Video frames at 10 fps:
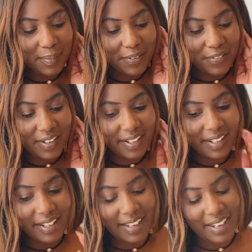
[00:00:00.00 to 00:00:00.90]
be
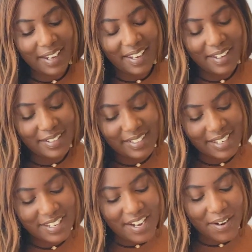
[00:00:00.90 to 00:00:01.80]
feeling like it's
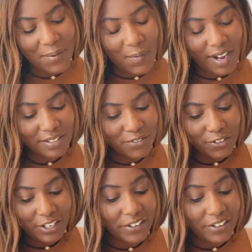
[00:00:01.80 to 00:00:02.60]
like young, wild, free.